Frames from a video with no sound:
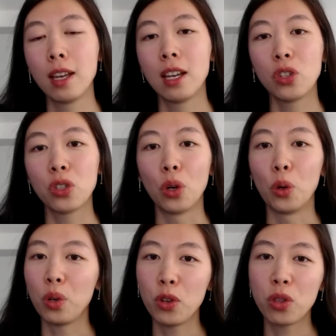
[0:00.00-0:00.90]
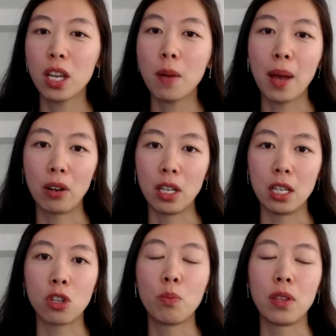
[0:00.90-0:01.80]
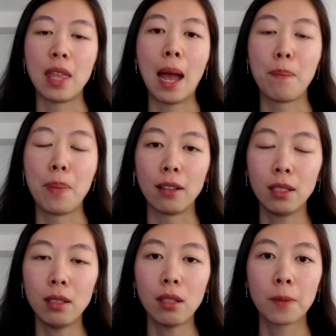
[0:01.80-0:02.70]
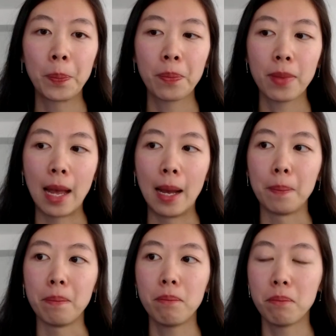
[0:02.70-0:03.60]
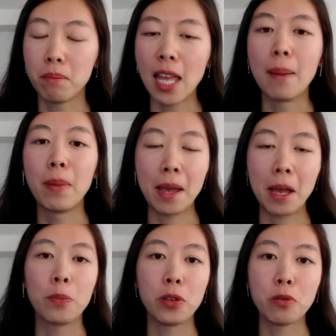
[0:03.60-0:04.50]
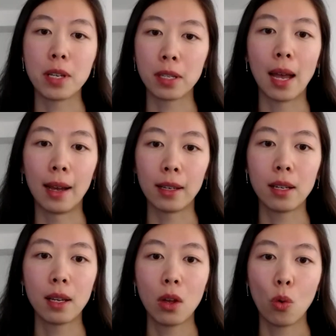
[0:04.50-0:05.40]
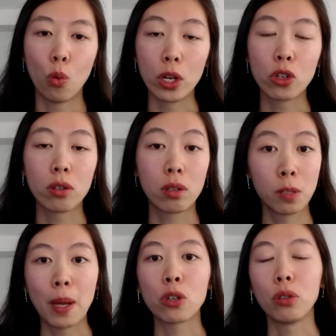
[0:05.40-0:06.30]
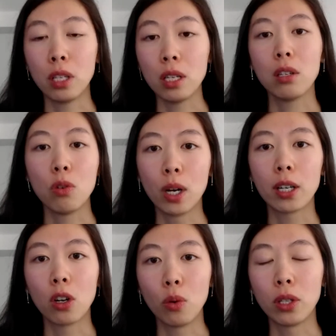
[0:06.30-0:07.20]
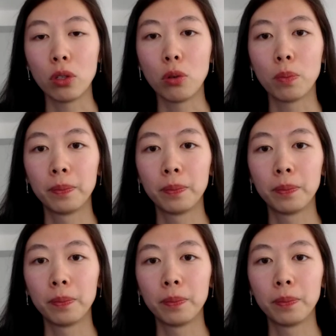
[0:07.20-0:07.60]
So if you think about it in terms of that balance, that might help you decide which specialty you want to go into.